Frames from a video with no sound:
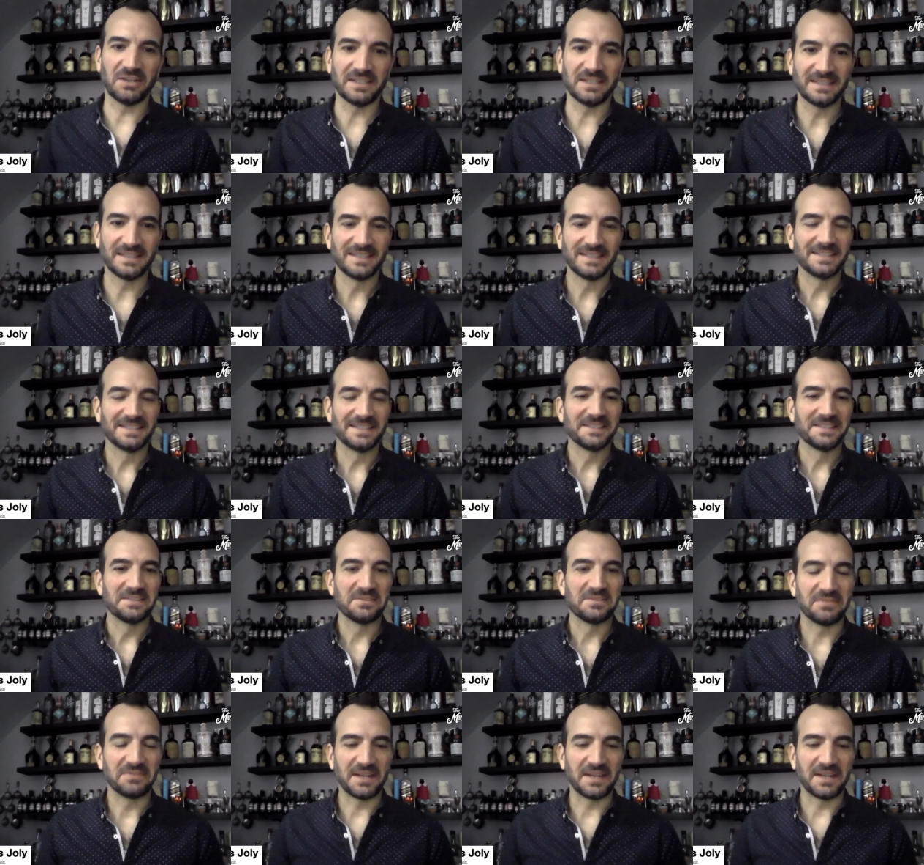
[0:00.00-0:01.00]
and
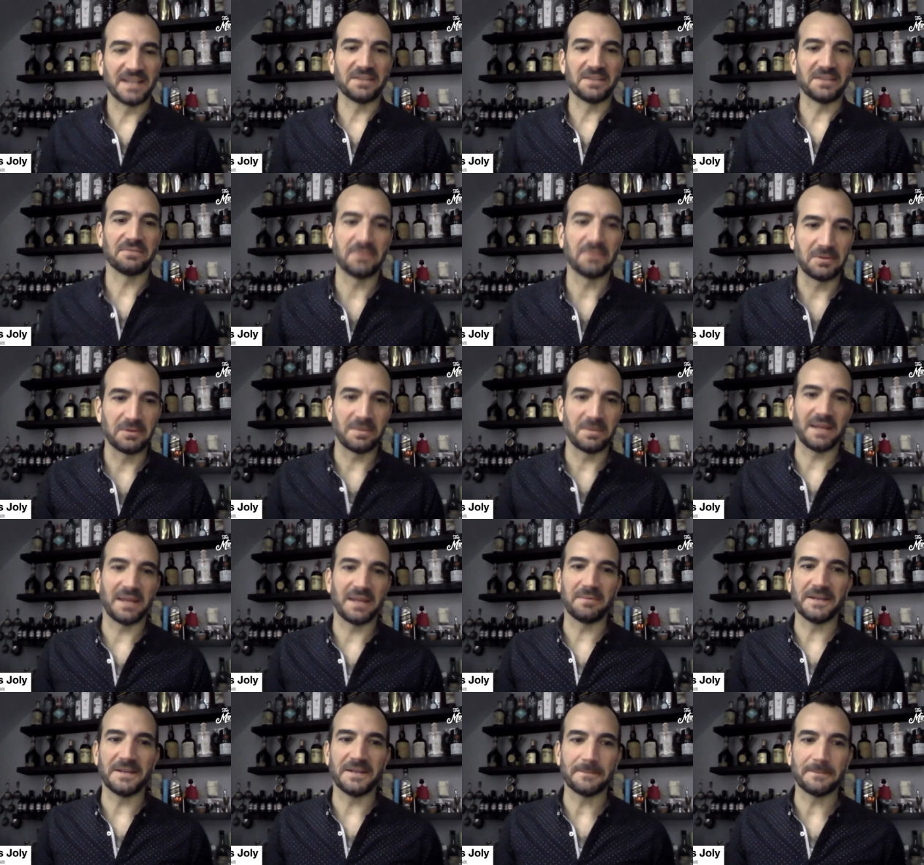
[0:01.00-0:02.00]
find their fur
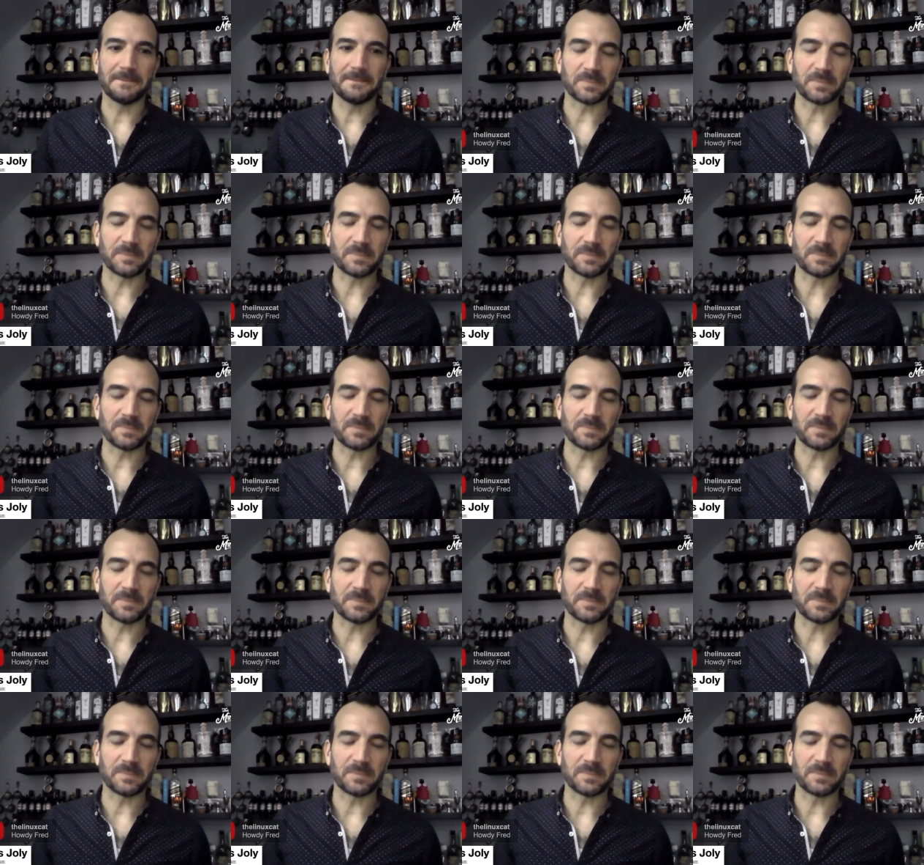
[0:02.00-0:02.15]
baby.